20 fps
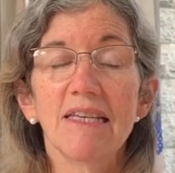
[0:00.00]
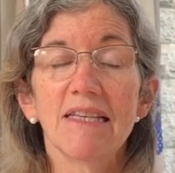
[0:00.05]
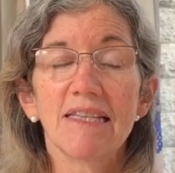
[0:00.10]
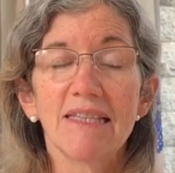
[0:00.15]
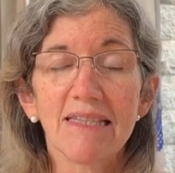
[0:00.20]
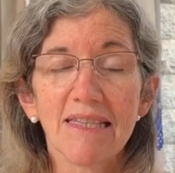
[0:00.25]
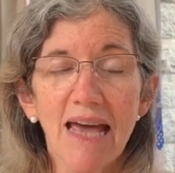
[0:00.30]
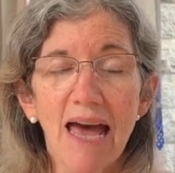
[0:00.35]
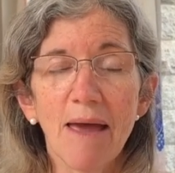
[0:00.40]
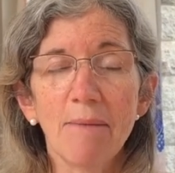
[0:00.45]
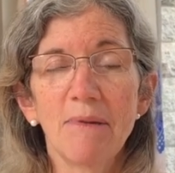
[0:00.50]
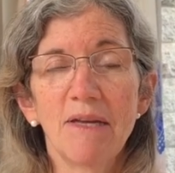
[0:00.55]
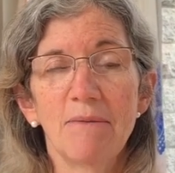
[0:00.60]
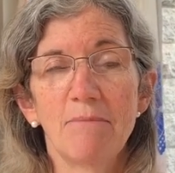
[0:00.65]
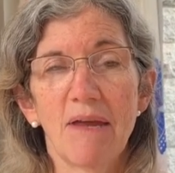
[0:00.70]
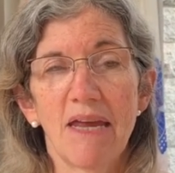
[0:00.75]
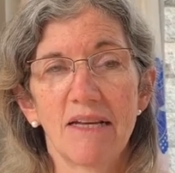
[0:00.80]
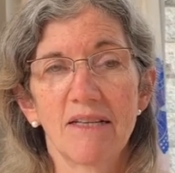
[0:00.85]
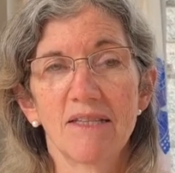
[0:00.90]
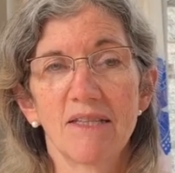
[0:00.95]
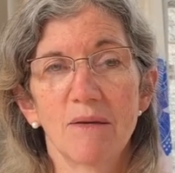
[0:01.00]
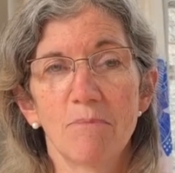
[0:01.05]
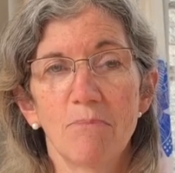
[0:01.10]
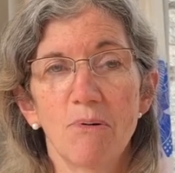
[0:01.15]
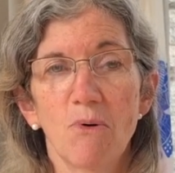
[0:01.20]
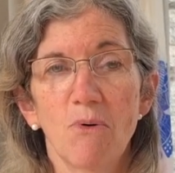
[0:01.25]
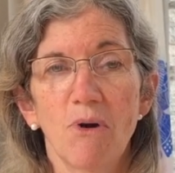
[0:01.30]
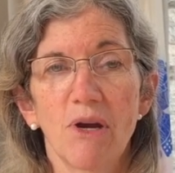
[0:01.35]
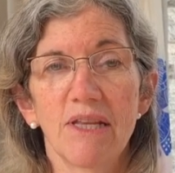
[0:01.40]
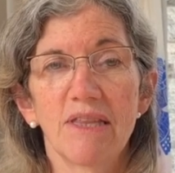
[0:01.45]
Simon makes the
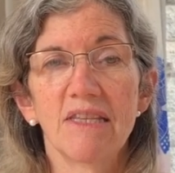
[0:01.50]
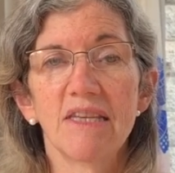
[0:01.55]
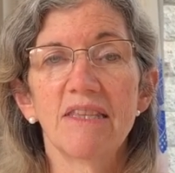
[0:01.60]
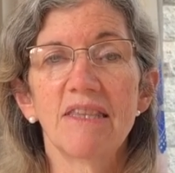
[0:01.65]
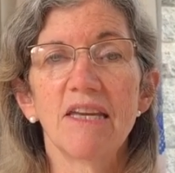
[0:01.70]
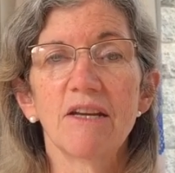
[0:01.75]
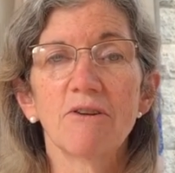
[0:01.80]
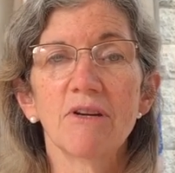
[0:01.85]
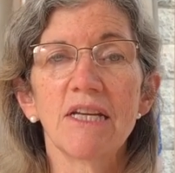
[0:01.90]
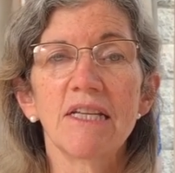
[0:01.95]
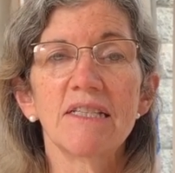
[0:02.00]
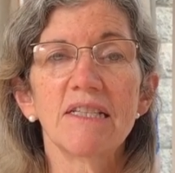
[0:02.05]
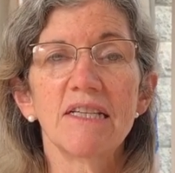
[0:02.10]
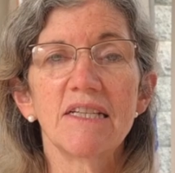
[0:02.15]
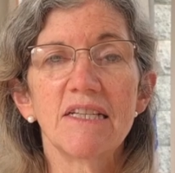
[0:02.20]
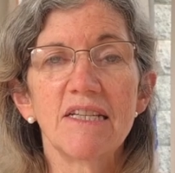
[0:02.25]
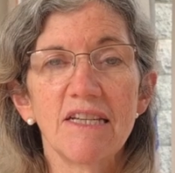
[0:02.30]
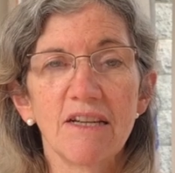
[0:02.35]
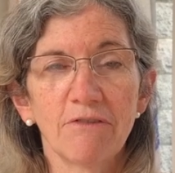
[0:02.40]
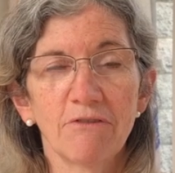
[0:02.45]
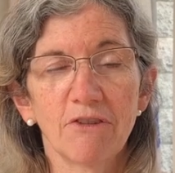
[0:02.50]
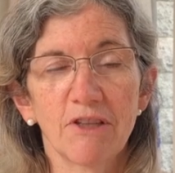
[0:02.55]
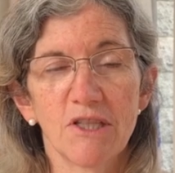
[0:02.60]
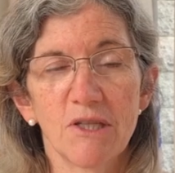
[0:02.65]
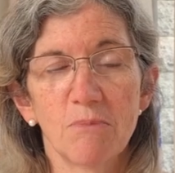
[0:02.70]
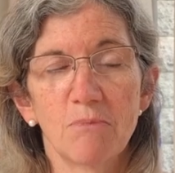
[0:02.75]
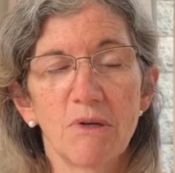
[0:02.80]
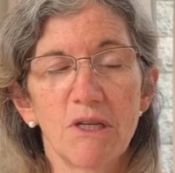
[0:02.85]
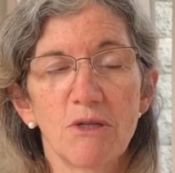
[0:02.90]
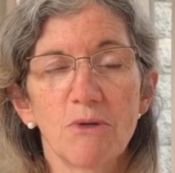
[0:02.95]
point that there is a
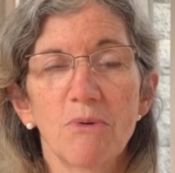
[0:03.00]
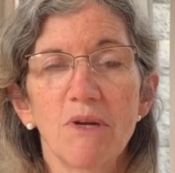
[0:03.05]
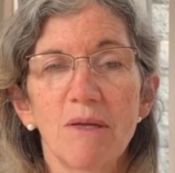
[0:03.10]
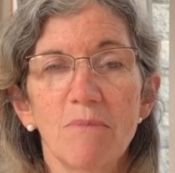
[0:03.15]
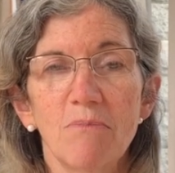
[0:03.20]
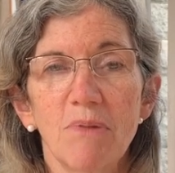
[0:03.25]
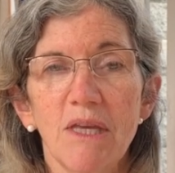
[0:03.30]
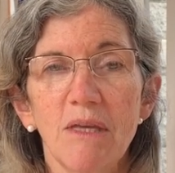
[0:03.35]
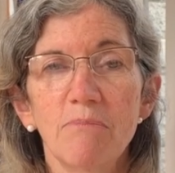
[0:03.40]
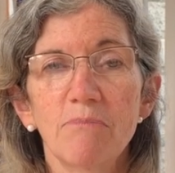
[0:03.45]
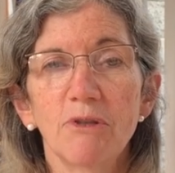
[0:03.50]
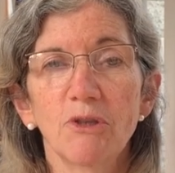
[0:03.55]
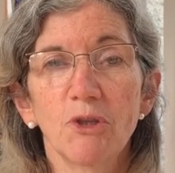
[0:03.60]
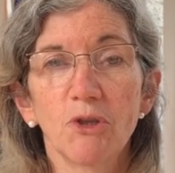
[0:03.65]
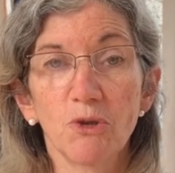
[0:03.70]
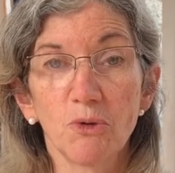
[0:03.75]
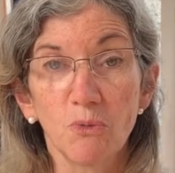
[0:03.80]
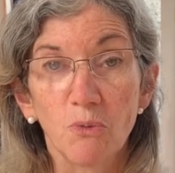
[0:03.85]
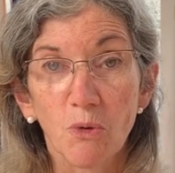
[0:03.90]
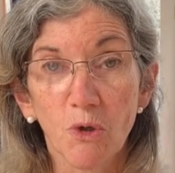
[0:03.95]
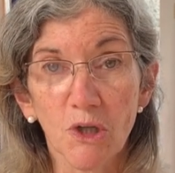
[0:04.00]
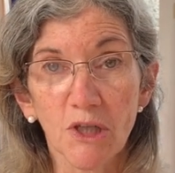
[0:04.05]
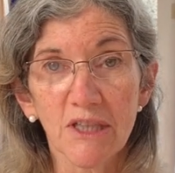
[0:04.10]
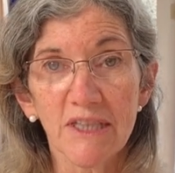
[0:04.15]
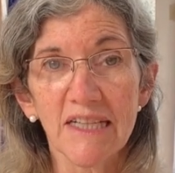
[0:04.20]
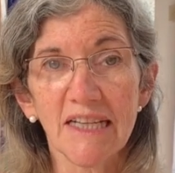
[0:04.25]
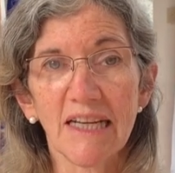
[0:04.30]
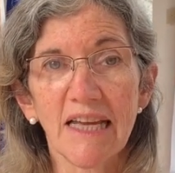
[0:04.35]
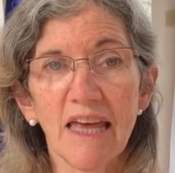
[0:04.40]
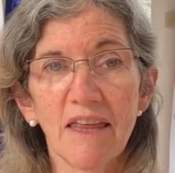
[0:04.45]
difference between people who
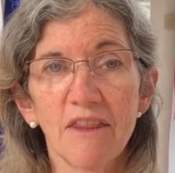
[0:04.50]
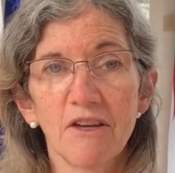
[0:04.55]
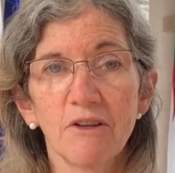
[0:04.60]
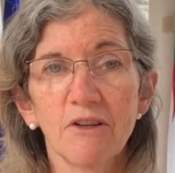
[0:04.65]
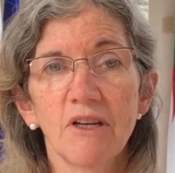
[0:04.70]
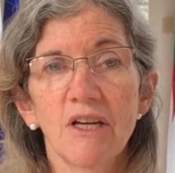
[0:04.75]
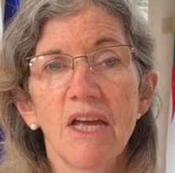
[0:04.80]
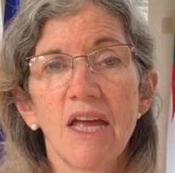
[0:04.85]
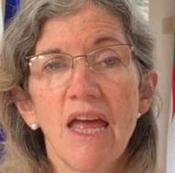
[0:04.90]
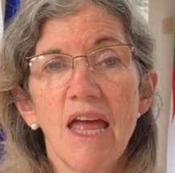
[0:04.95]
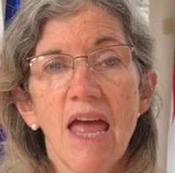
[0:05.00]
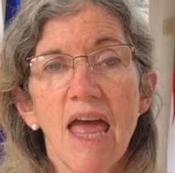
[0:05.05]
work together